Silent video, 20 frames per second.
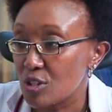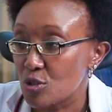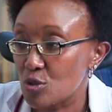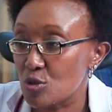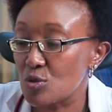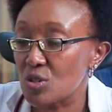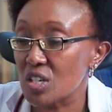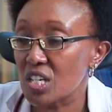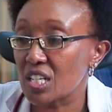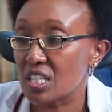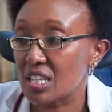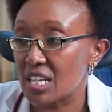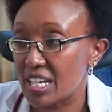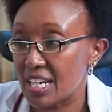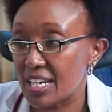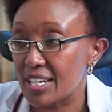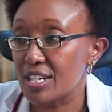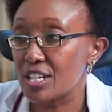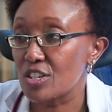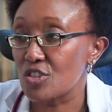to take the
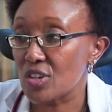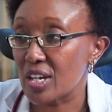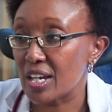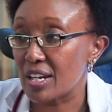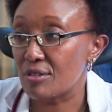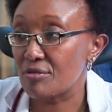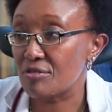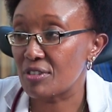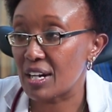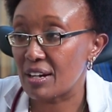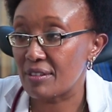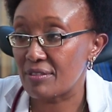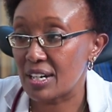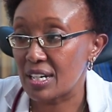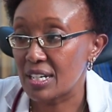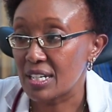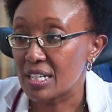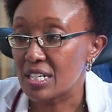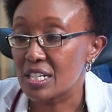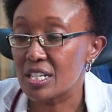NHIF
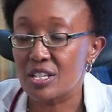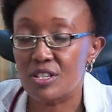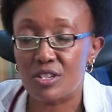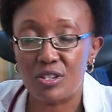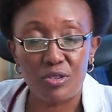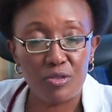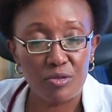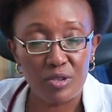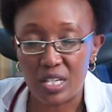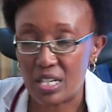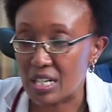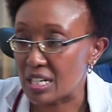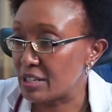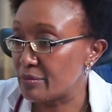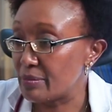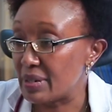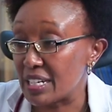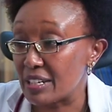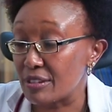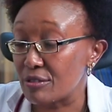cover. It's greatly
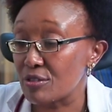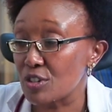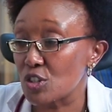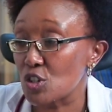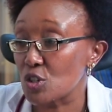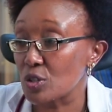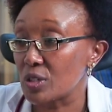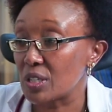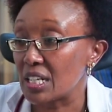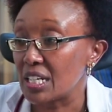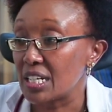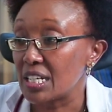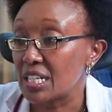beneficial.